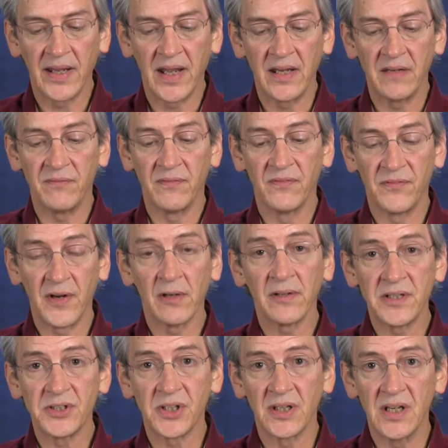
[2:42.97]
a
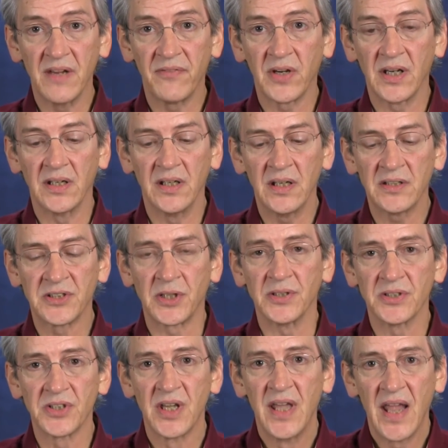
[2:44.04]
fairly significant
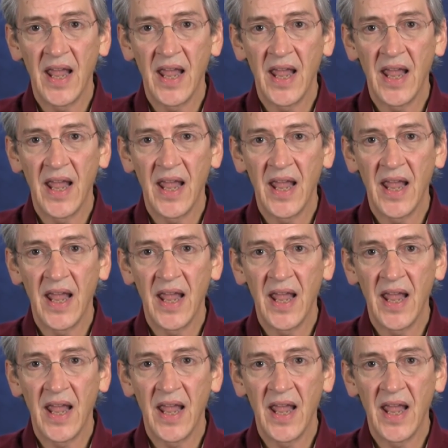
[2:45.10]
distance